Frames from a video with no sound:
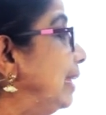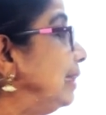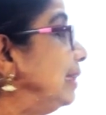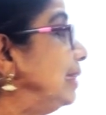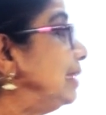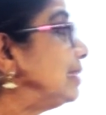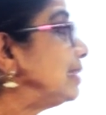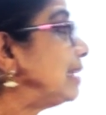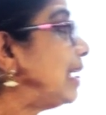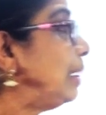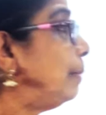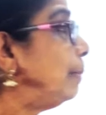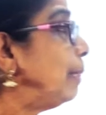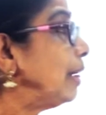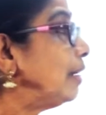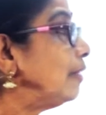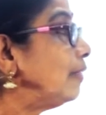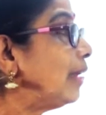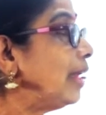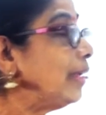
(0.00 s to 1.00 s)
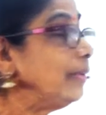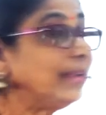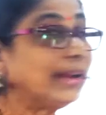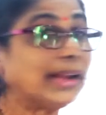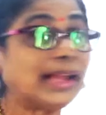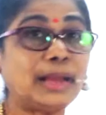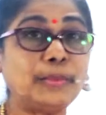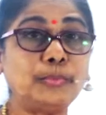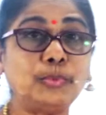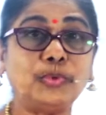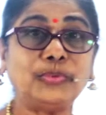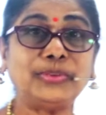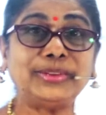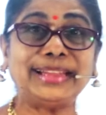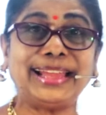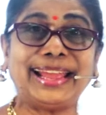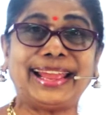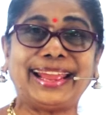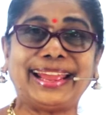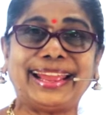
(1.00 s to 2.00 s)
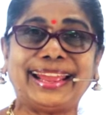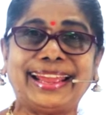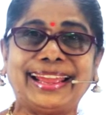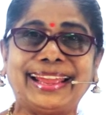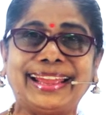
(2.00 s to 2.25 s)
this side butterfly will come over there.